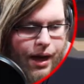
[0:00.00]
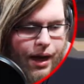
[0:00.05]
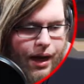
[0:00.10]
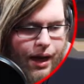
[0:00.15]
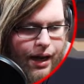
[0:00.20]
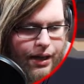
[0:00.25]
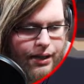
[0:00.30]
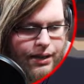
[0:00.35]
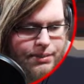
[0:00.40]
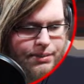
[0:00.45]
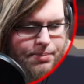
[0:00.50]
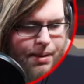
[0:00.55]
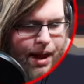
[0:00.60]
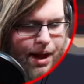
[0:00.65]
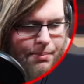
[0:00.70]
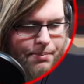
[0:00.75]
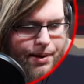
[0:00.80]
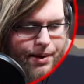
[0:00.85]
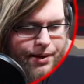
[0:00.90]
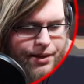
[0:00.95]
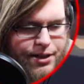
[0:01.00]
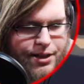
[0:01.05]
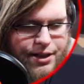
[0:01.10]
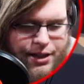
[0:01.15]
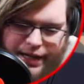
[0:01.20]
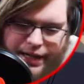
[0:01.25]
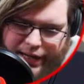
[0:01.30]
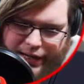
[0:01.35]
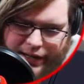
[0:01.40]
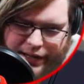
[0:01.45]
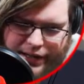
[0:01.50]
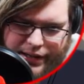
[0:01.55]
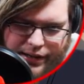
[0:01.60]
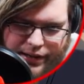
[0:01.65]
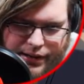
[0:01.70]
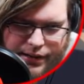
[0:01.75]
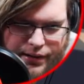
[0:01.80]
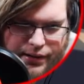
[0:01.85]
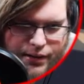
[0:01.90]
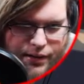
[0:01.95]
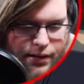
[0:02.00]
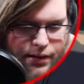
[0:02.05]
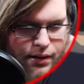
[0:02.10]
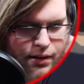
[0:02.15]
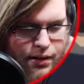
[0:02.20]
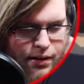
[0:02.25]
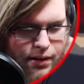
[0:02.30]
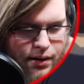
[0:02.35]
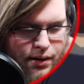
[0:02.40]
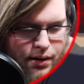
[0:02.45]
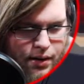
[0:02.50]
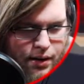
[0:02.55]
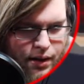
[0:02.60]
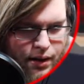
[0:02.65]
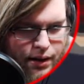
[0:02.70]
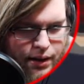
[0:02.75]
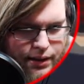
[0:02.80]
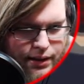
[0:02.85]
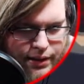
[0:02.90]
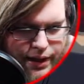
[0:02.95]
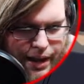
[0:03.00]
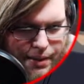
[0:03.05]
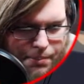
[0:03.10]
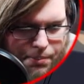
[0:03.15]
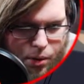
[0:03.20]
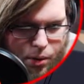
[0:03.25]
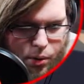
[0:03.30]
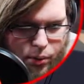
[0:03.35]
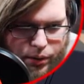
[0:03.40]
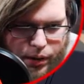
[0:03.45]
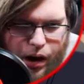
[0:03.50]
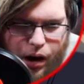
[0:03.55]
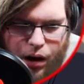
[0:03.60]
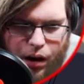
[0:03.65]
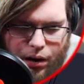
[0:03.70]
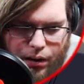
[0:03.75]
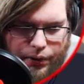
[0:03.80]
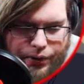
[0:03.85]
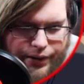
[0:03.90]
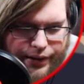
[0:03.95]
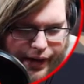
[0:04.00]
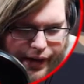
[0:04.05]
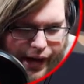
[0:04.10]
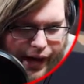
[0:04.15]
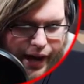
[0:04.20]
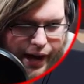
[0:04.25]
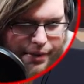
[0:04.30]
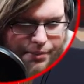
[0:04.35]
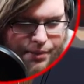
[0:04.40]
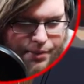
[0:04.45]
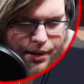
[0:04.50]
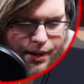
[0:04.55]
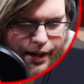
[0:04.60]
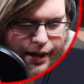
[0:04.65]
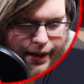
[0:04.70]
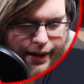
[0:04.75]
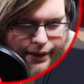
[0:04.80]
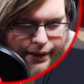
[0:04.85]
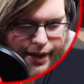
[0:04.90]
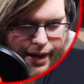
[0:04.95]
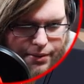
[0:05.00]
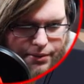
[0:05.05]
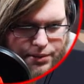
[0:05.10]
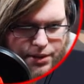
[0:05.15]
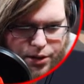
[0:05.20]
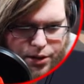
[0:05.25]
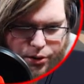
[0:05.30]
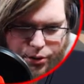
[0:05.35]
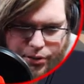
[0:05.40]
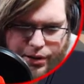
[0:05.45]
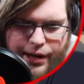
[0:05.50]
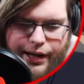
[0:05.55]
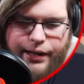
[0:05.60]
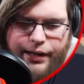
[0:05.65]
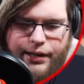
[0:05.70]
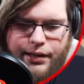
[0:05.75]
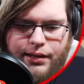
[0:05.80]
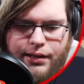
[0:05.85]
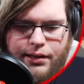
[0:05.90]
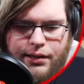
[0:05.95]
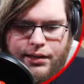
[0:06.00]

Let's buy a better sink. Because that broke all the time. And that was annoying.